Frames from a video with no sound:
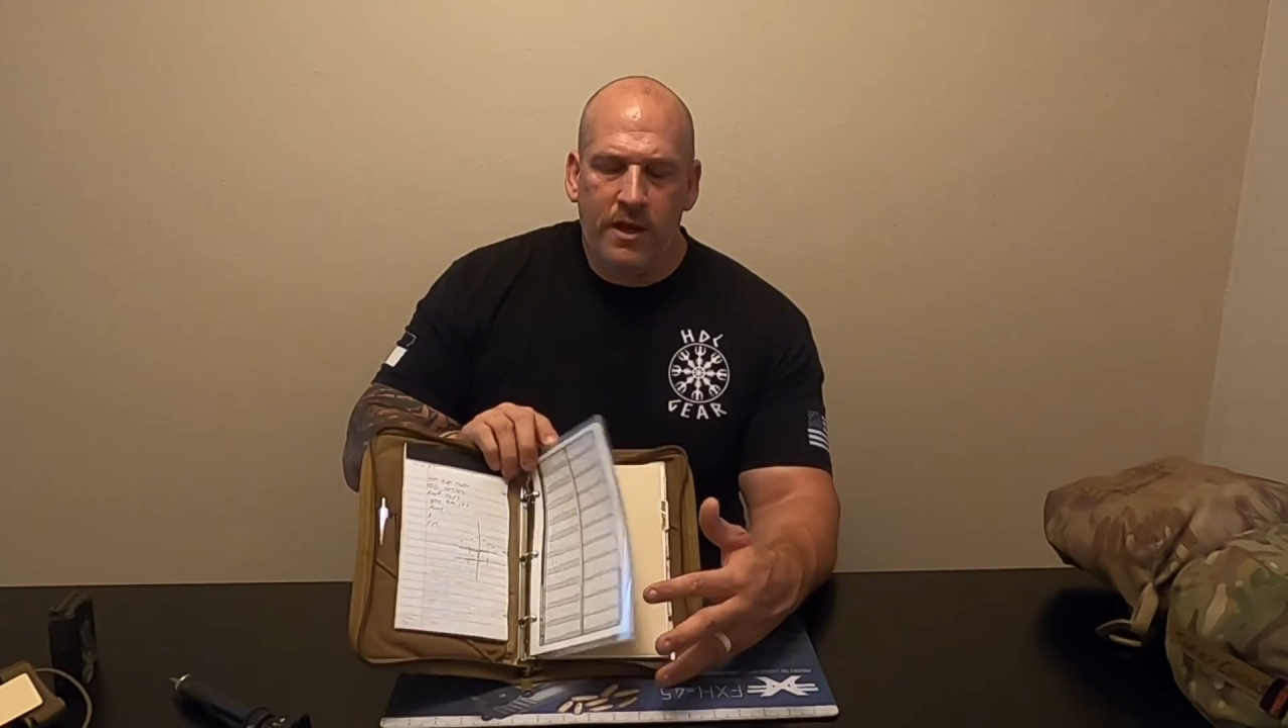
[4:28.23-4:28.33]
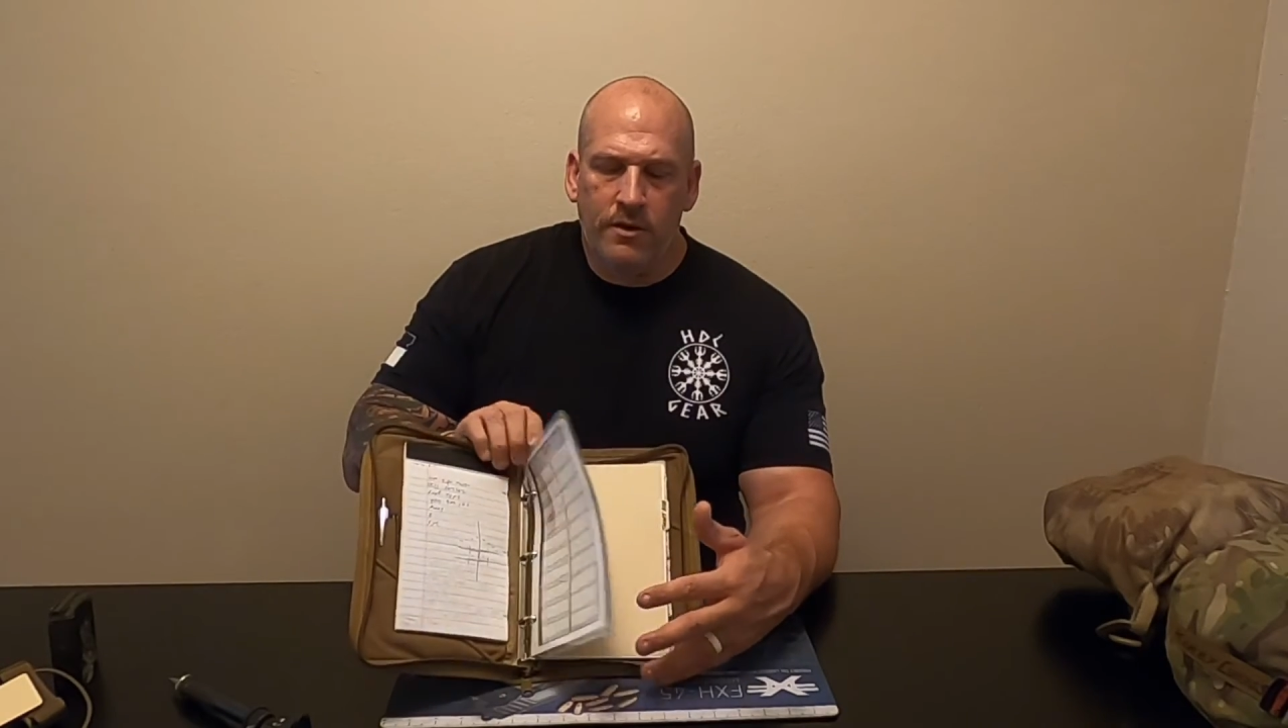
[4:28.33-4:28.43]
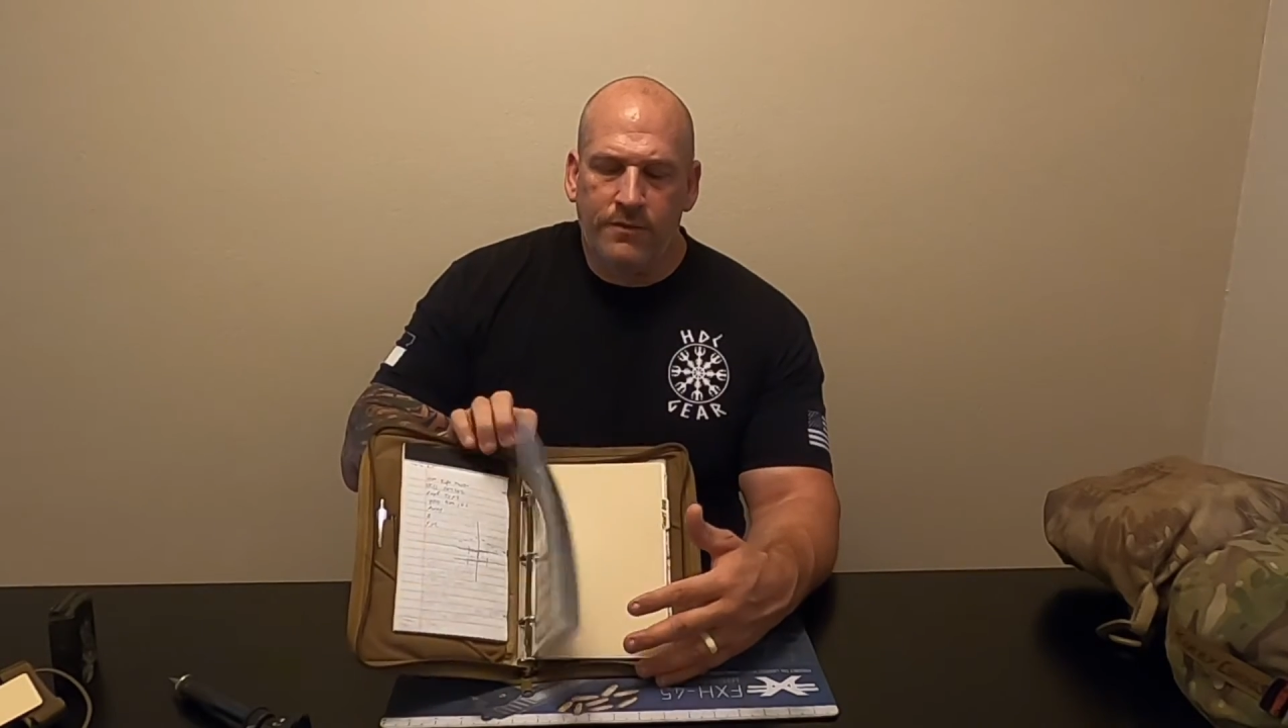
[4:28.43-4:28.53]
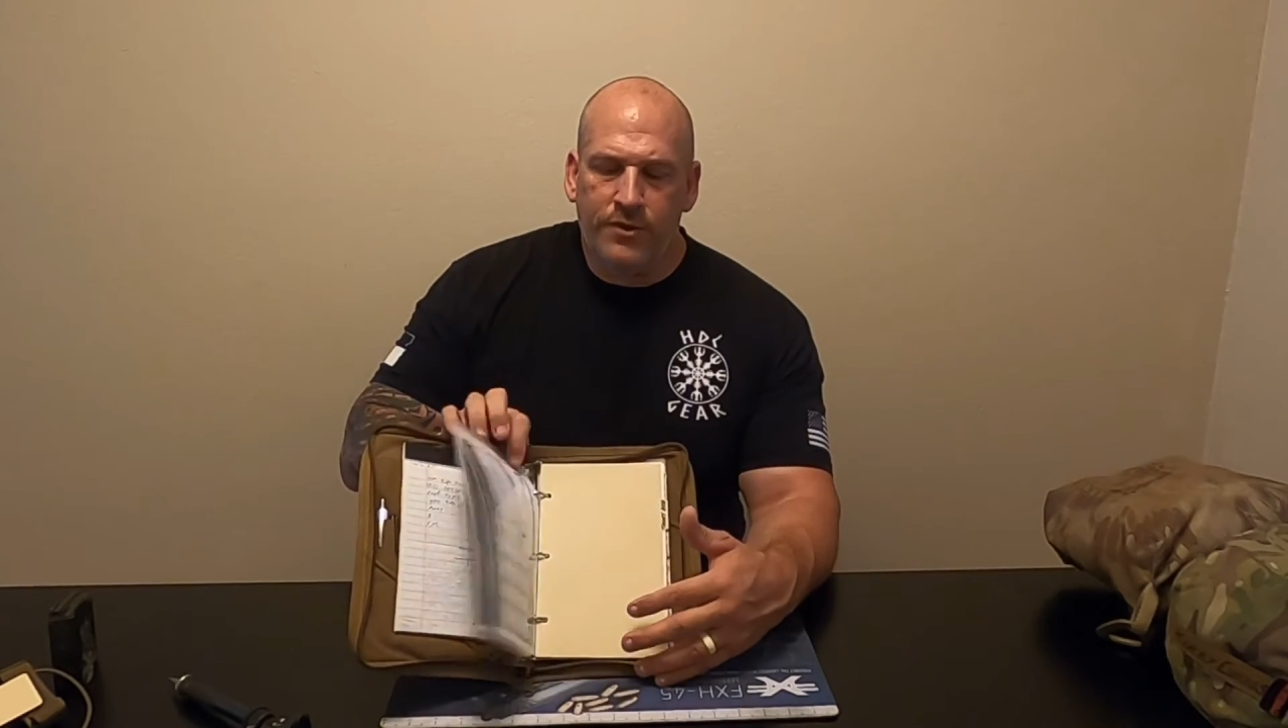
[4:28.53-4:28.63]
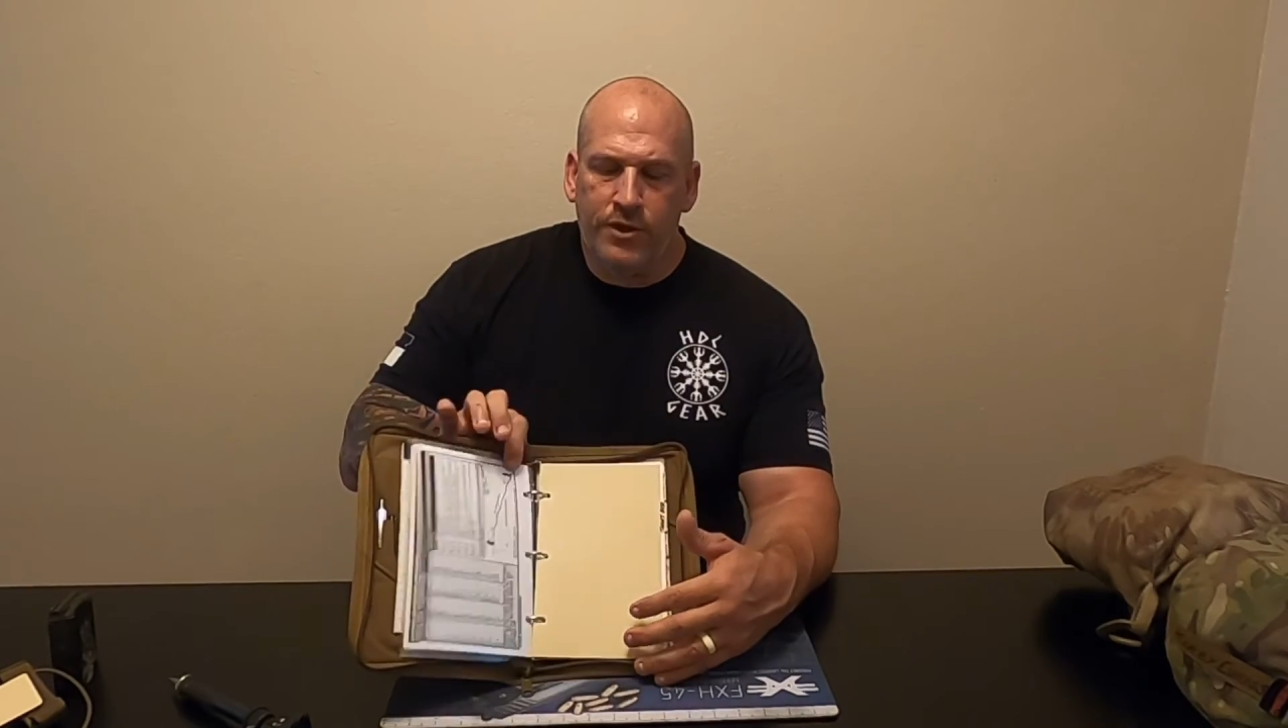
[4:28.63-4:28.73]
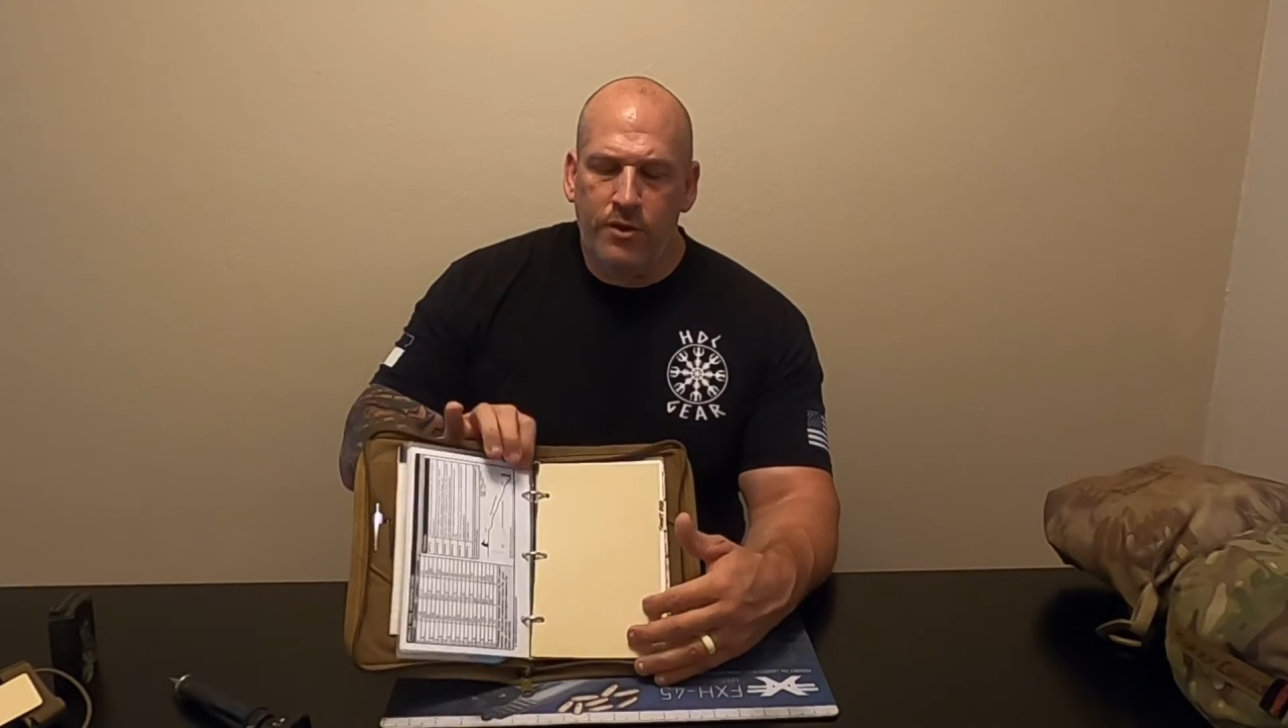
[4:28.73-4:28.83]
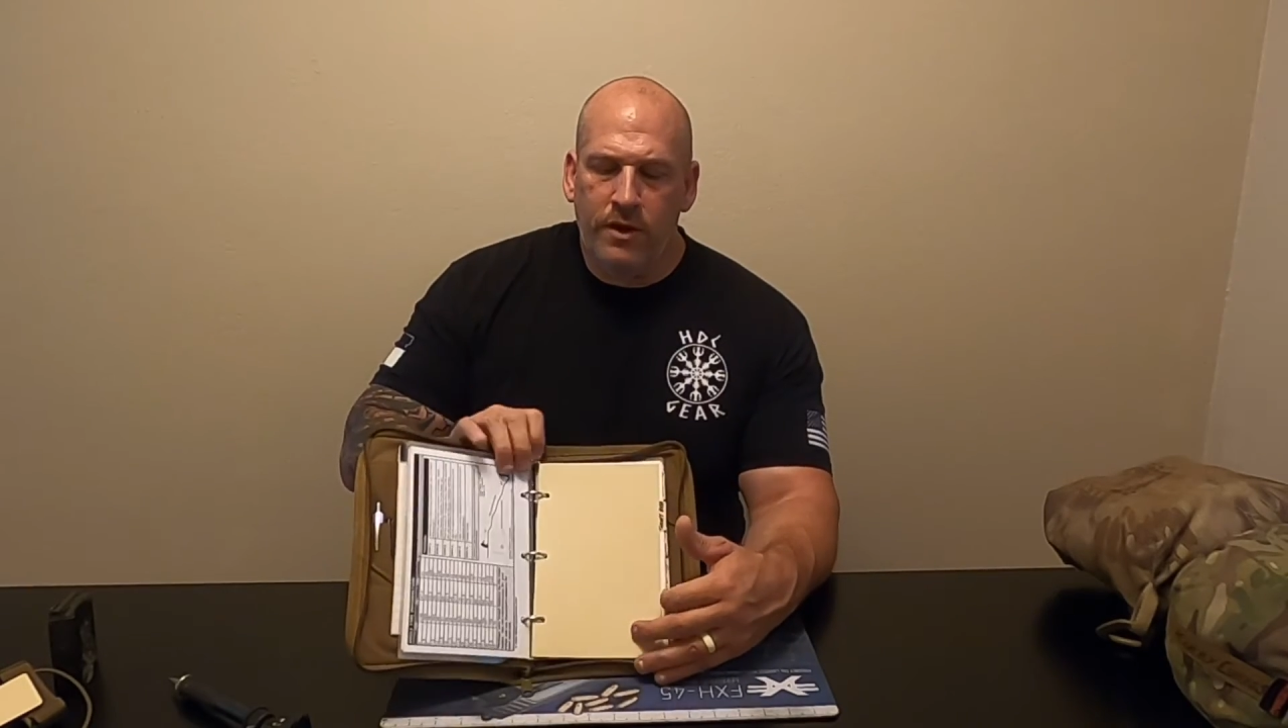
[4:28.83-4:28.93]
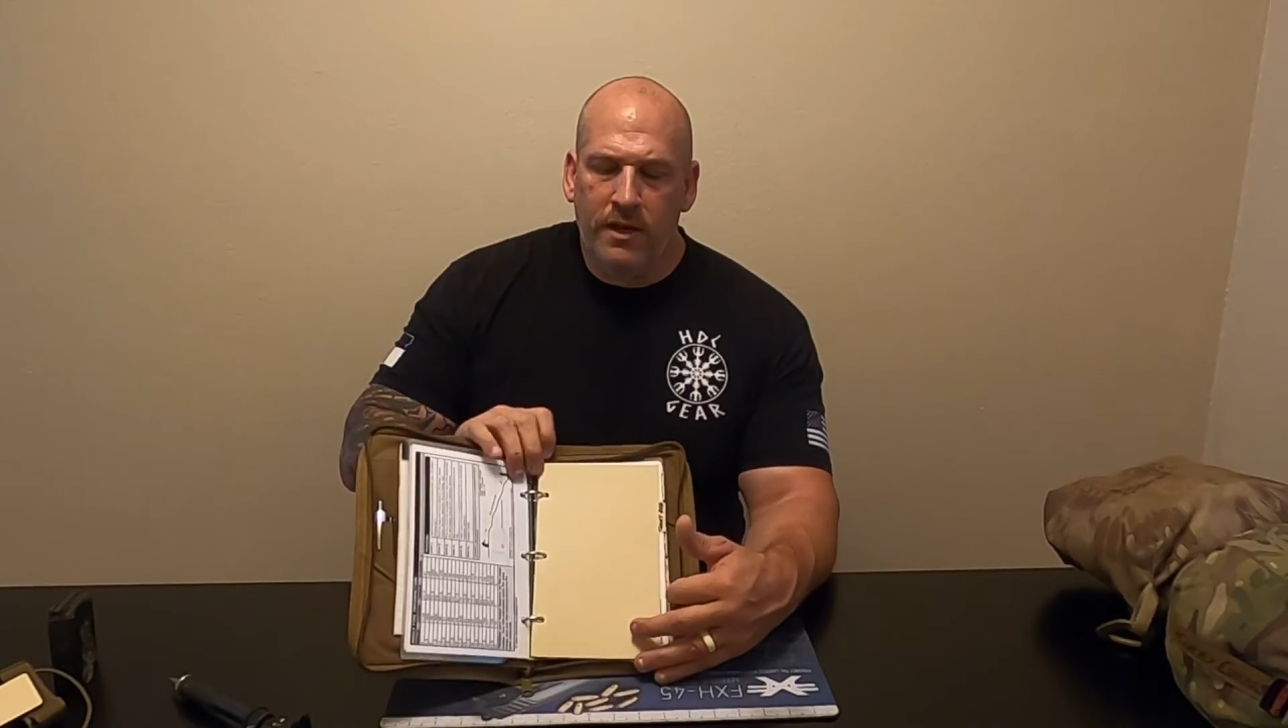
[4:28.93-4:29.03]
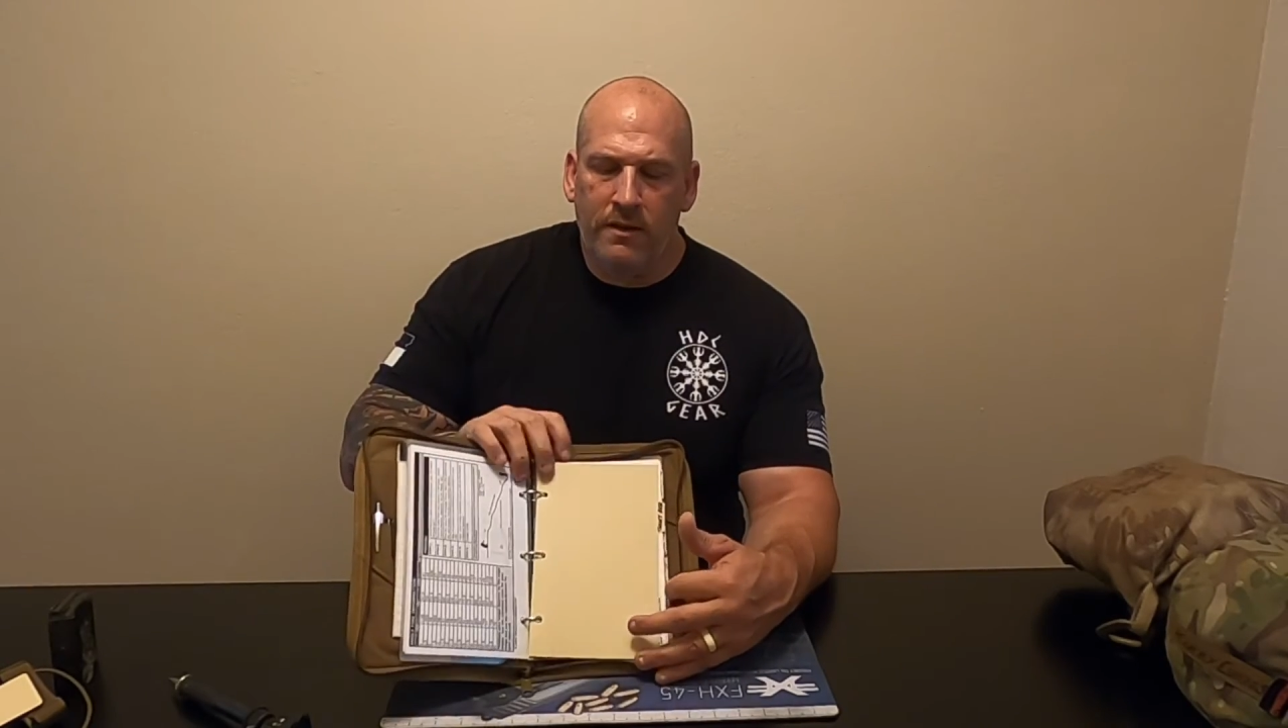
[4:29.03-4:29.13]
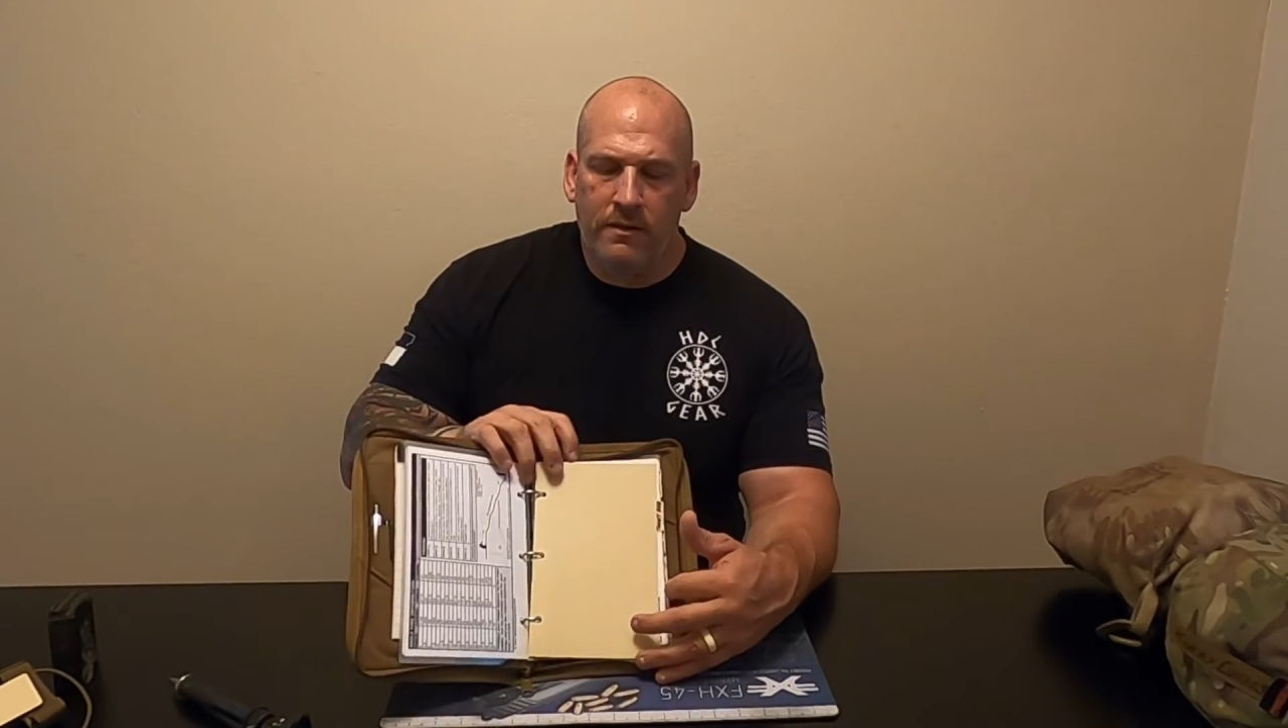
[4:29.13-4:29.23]
years of
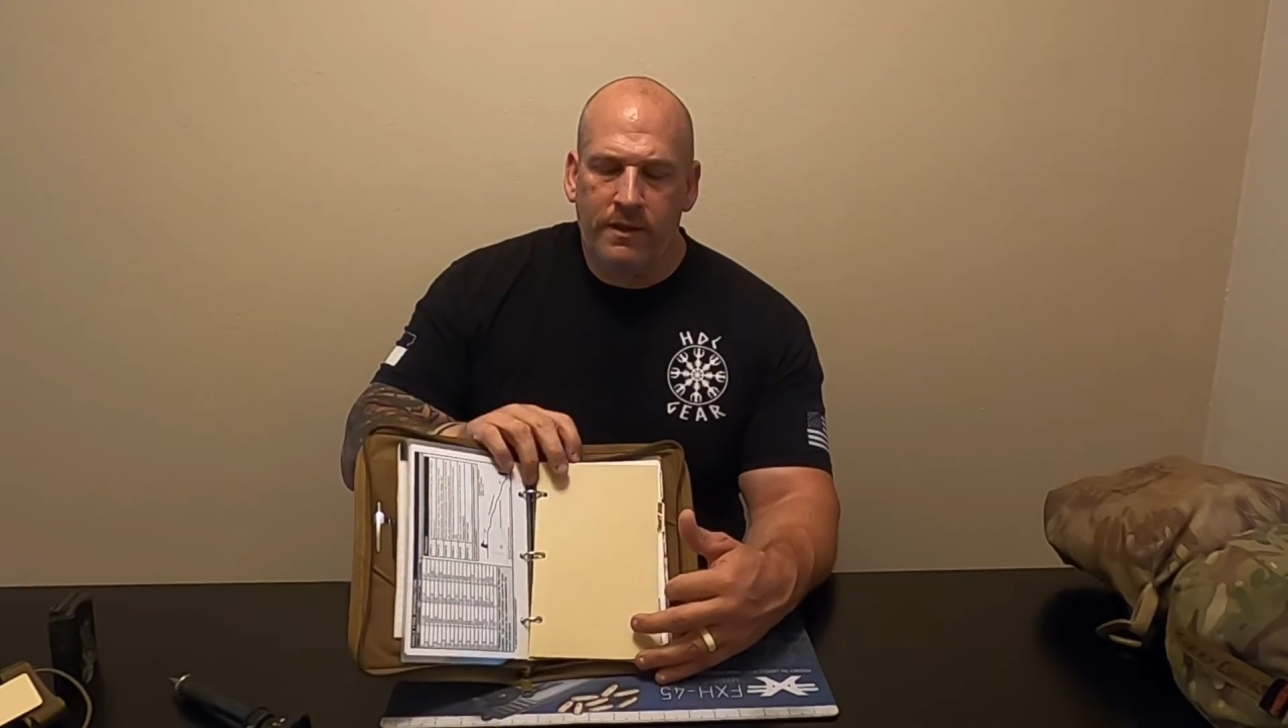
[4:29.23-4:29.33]
shooting,